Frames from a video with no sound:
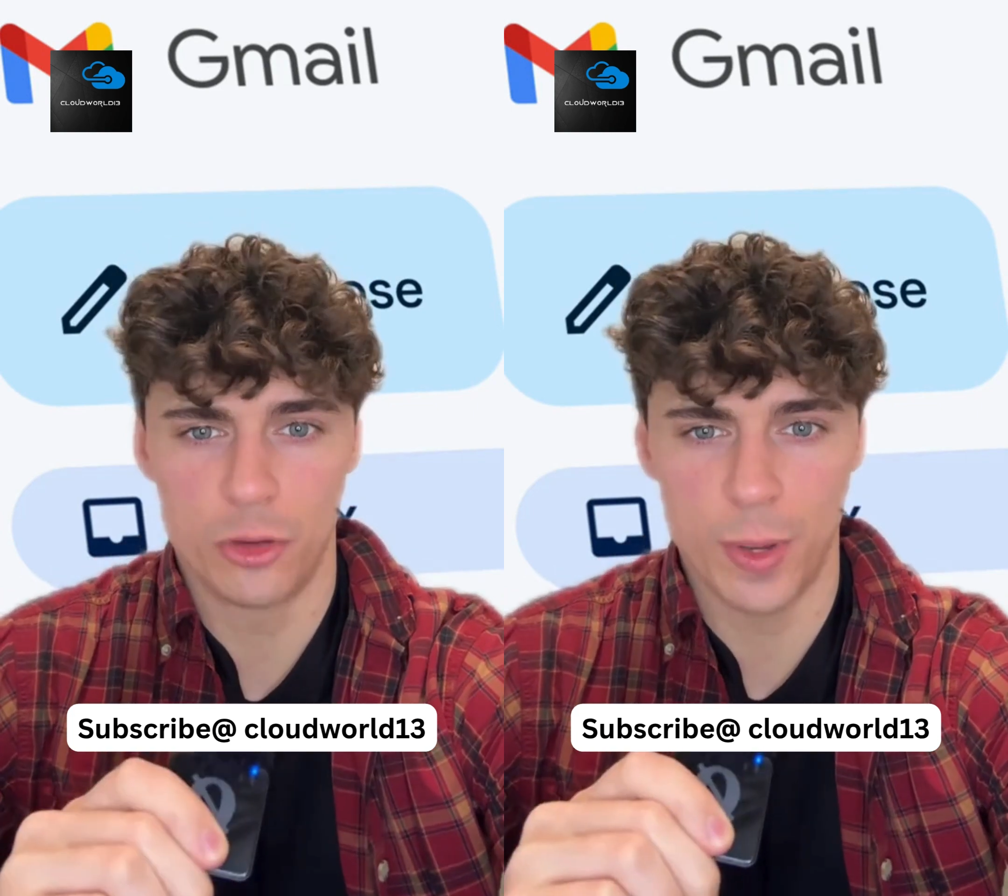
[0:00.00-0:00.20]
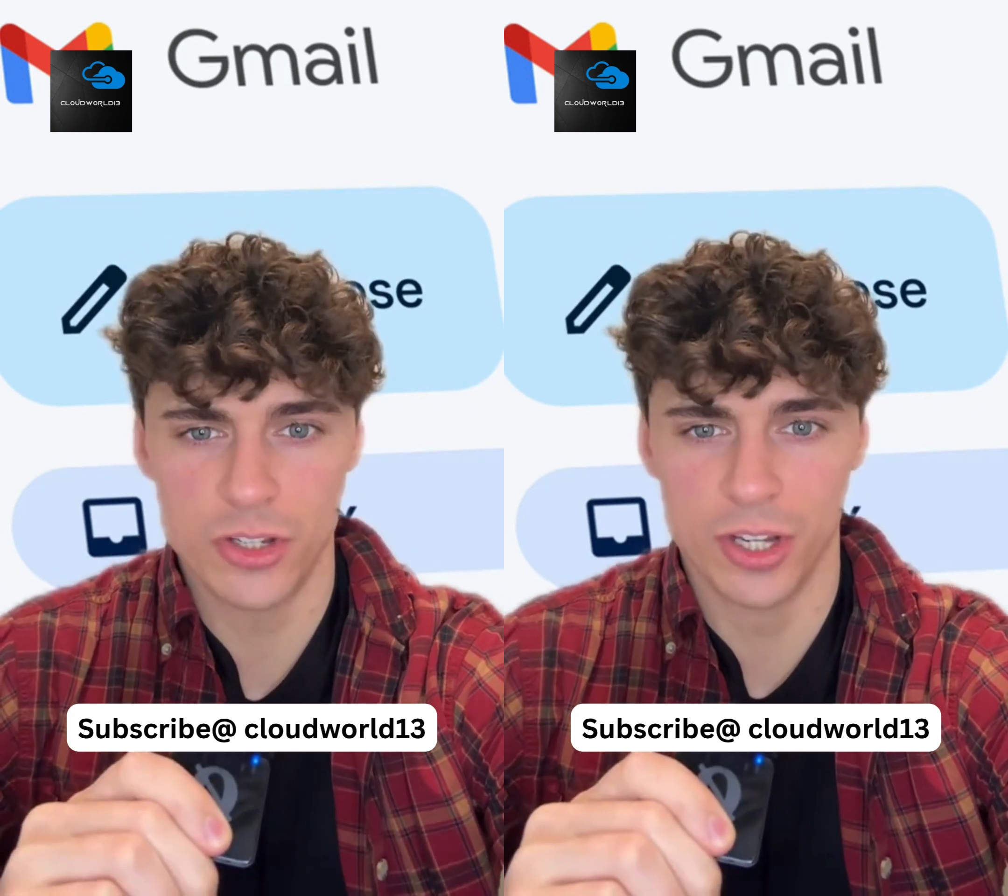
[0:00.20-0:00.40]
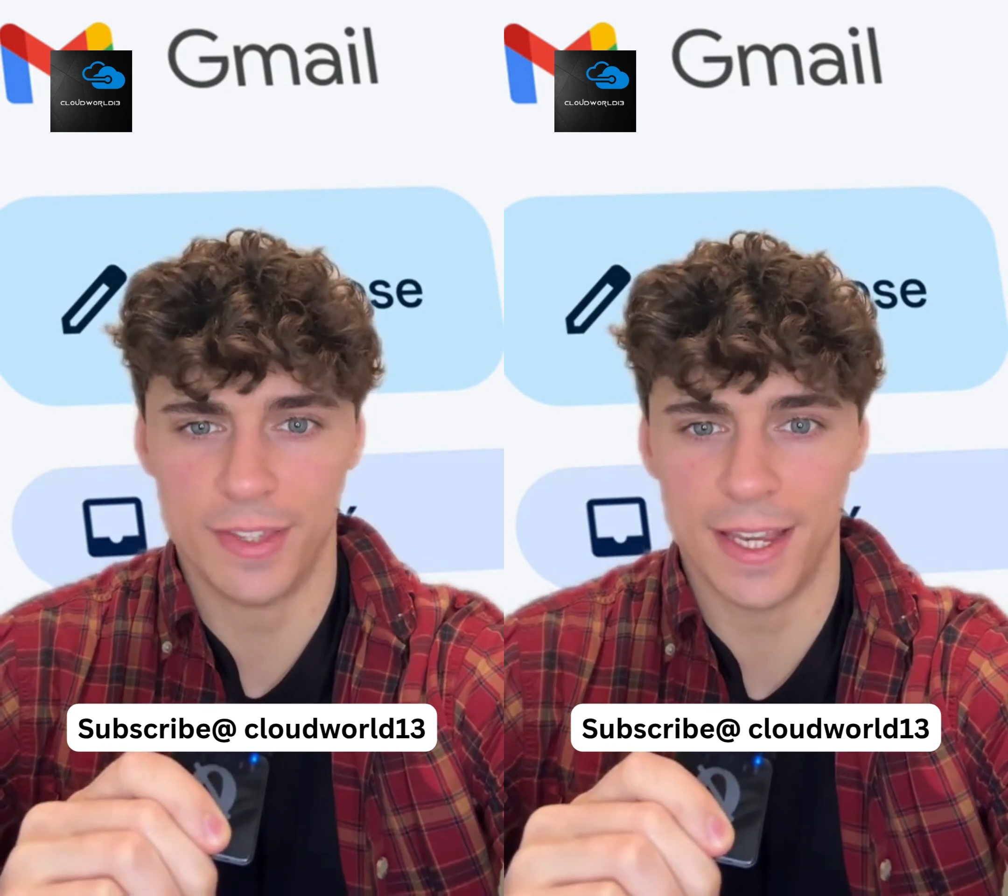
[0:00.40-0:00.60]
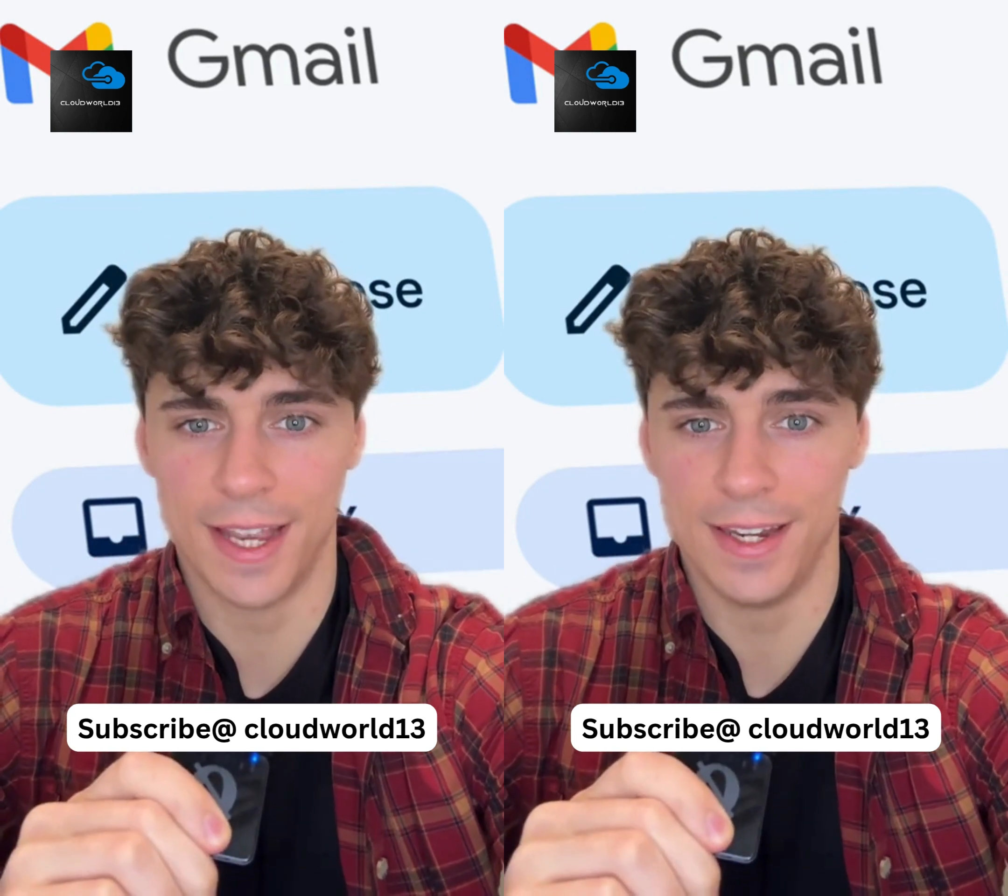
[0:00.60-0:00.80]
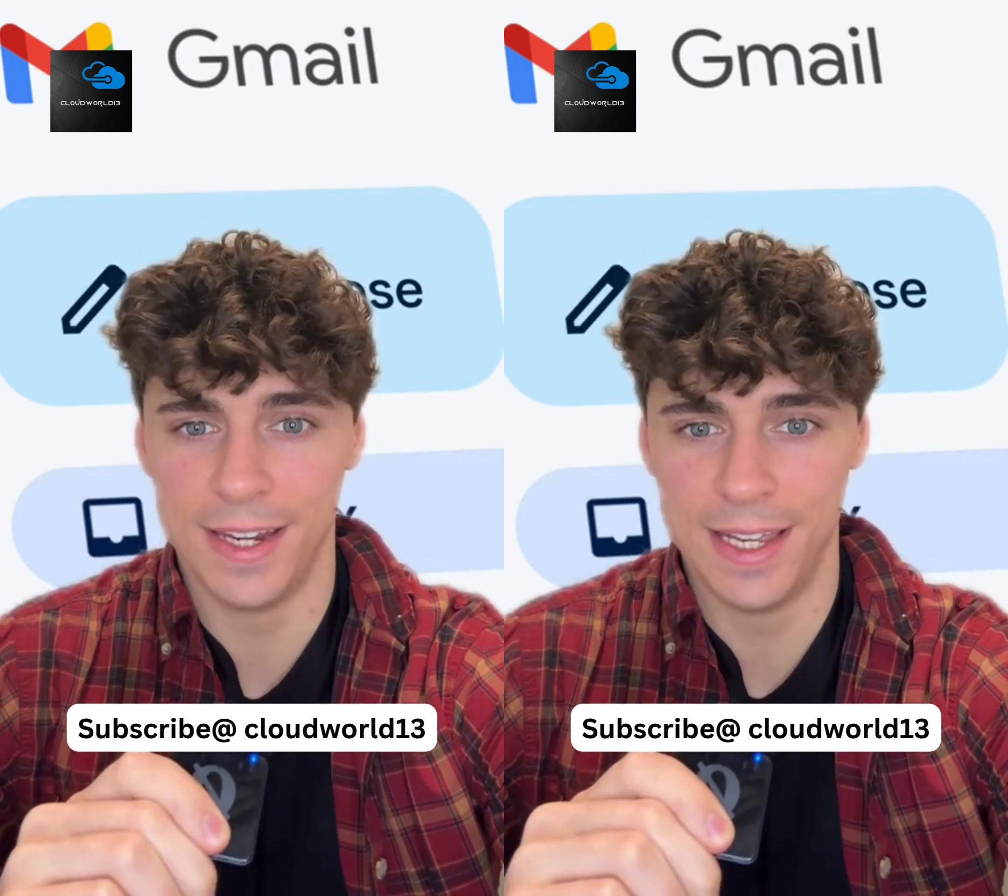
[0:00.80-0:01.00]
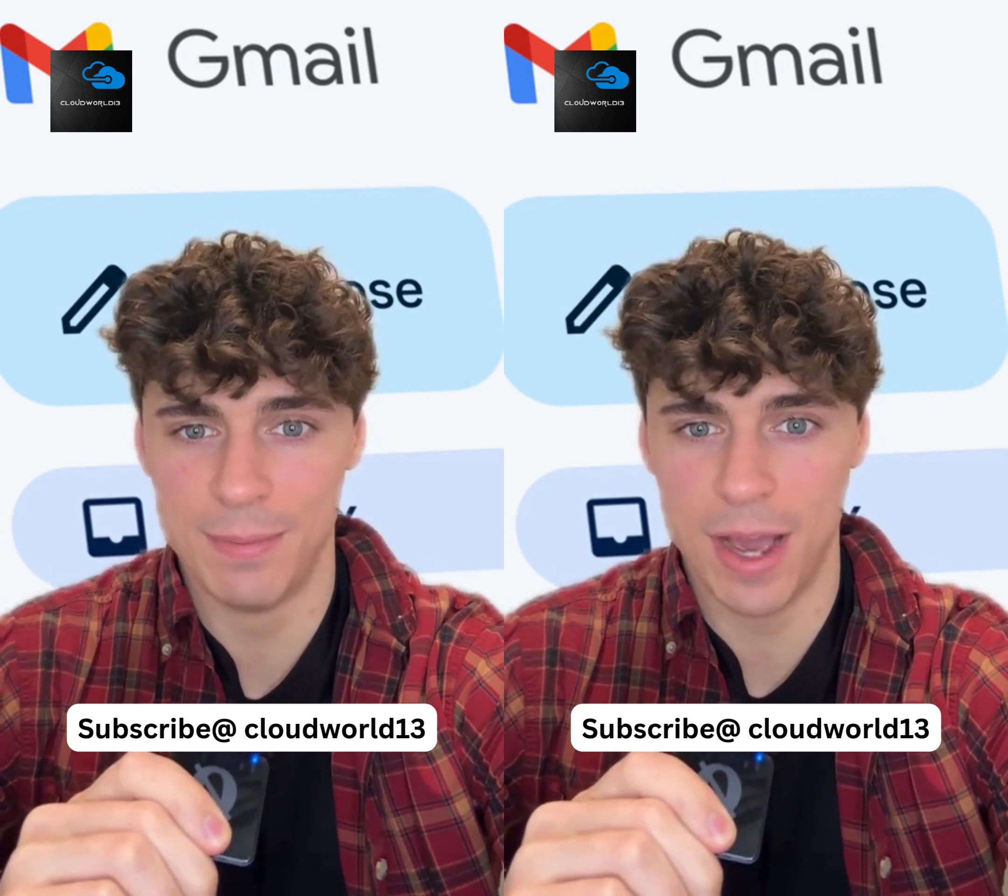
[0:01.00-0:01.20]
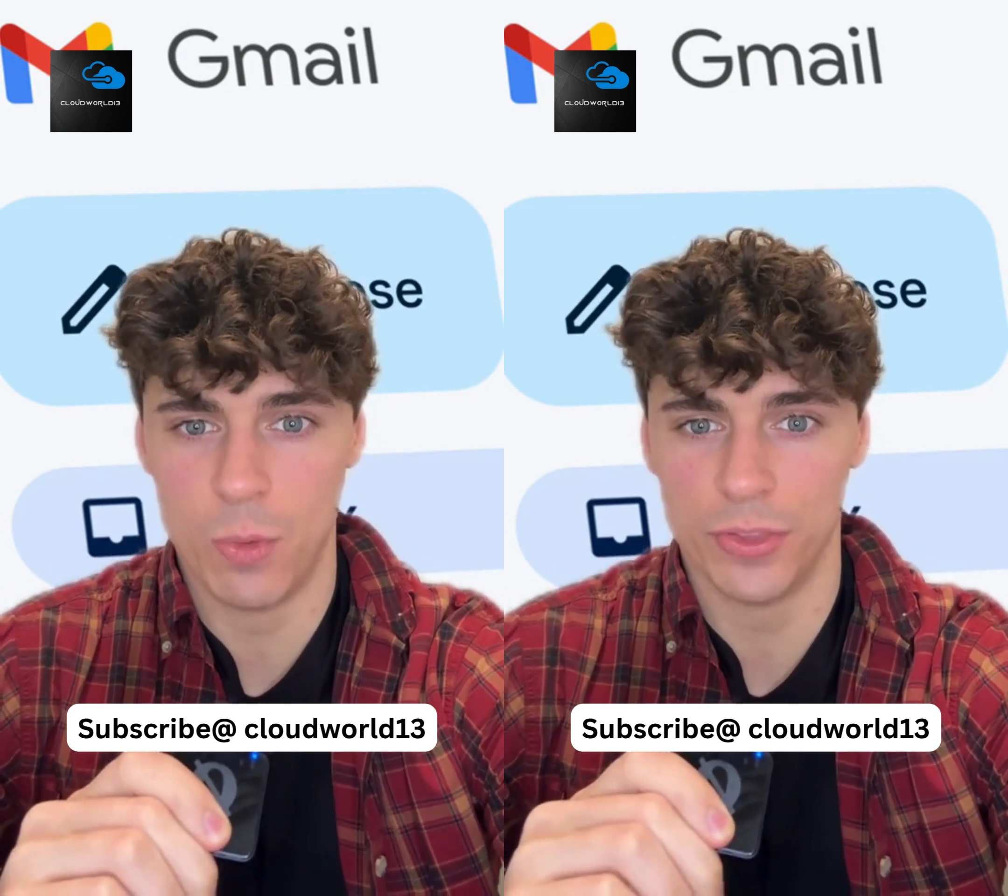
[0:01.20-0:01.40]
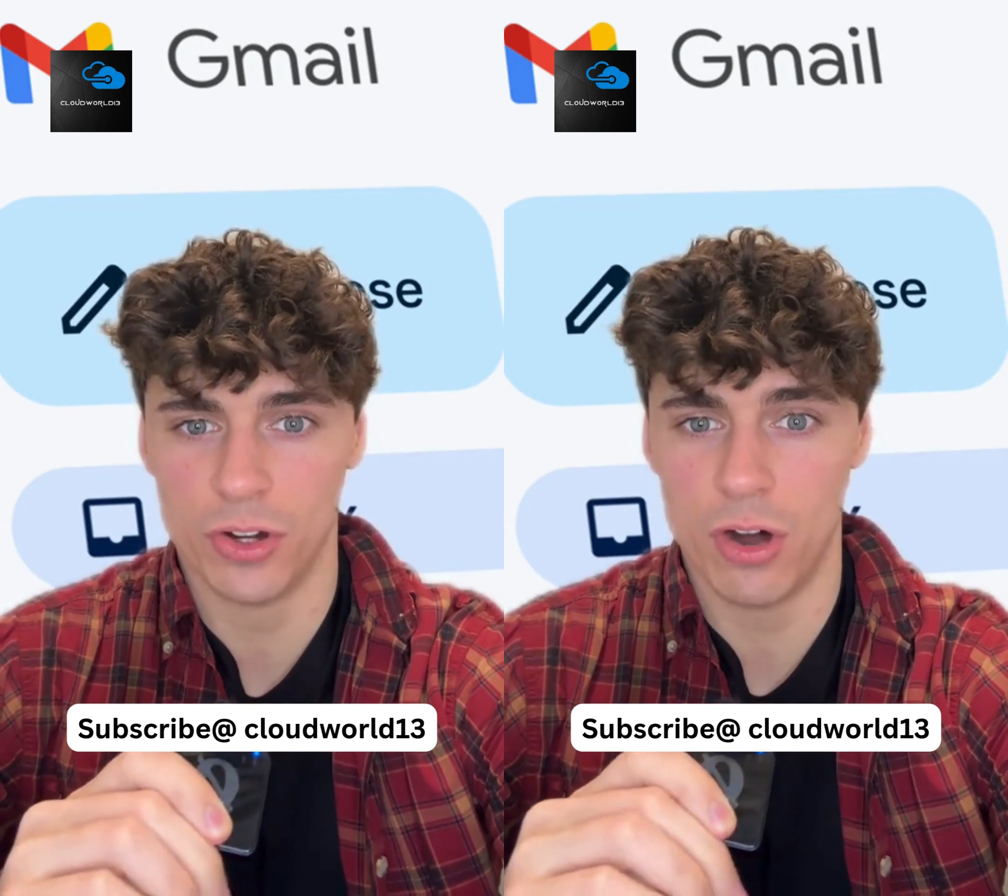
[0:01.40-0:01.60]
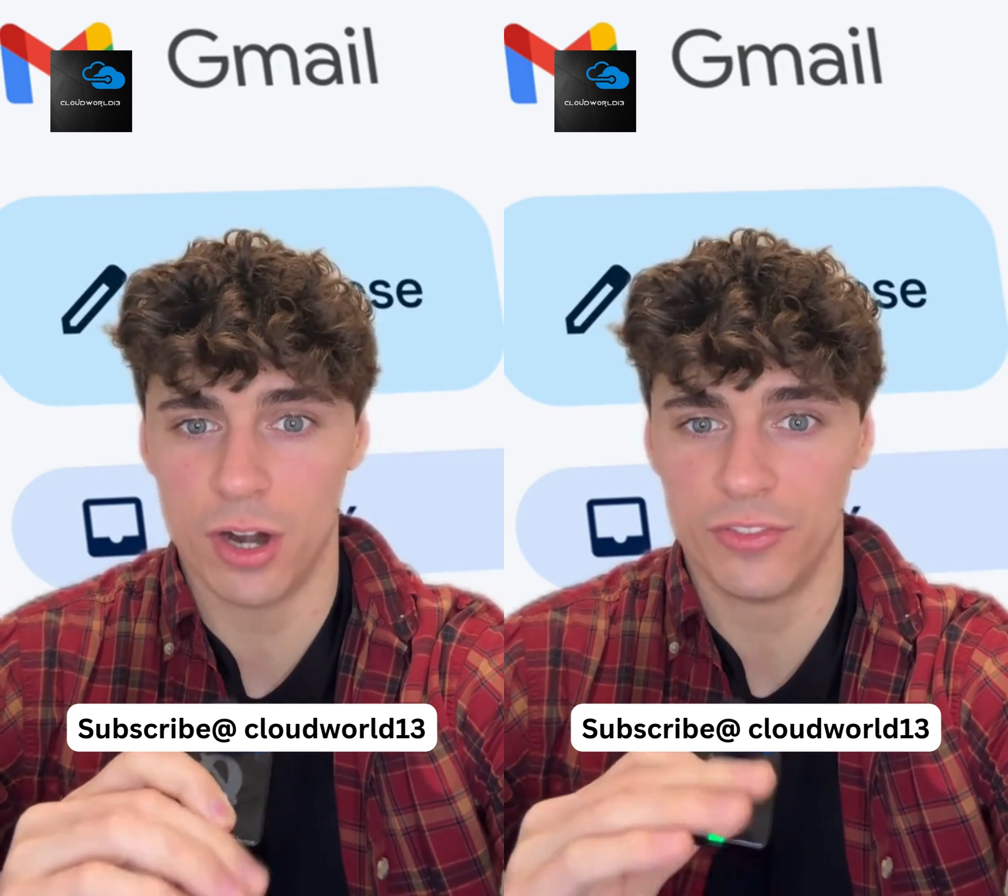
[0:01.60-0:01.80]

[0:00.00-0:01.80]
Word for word: especially if they get an email with a lot